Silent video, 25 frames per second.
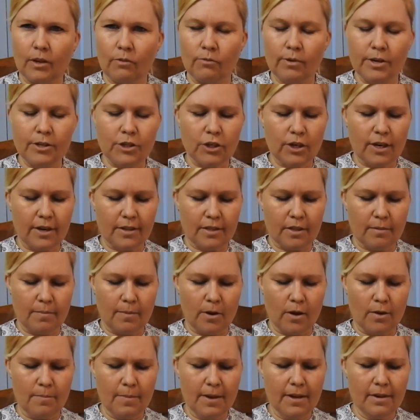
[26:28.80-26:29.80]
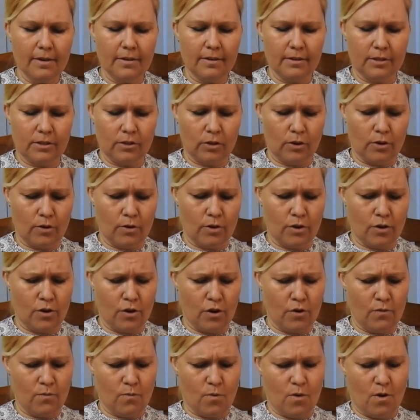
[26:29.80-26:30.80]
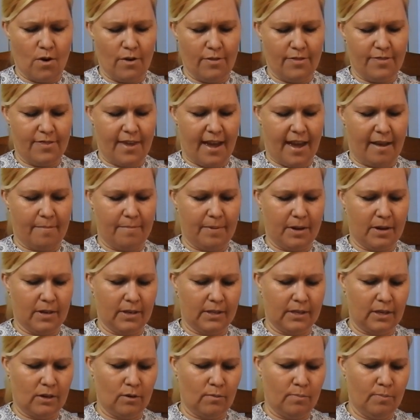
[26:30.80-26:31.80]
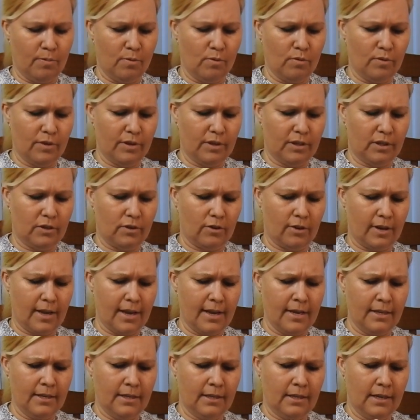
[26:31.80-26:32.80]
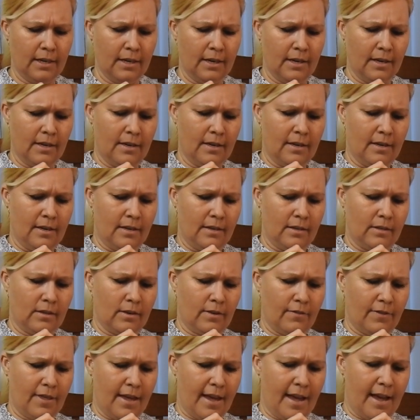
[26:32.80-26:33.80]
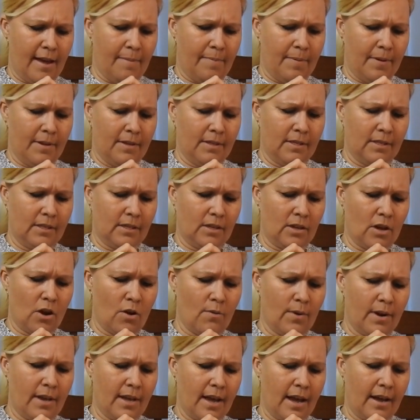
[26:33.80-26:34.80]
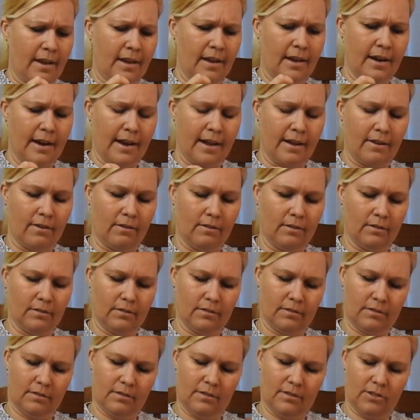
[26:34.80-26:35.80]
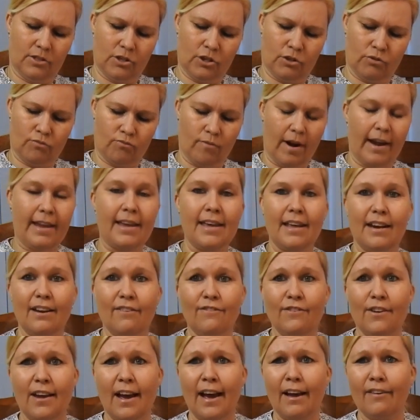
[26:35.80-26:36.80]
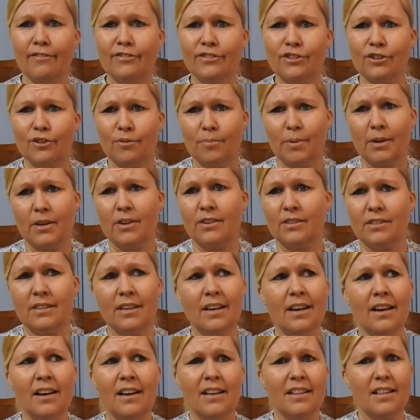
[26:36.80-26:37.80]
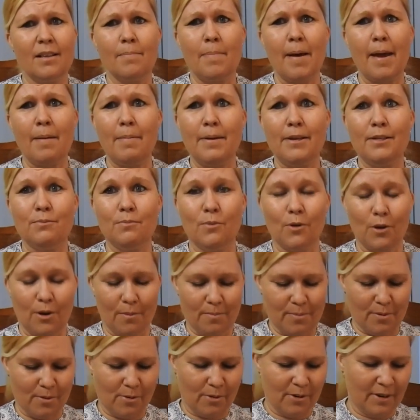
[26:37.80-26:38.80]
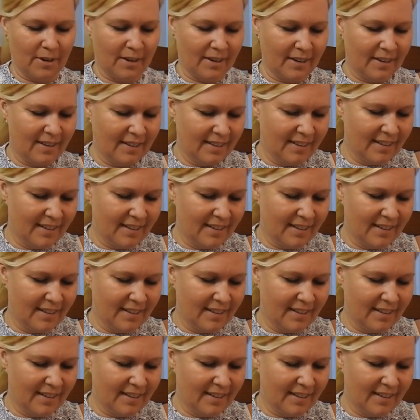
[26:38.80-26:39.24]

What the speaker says: rigid at the moment, so you don't want that because it'll pull the stockings. So if that happens, go and cut your nail. Just wreck it if you have to, because the baby's more important.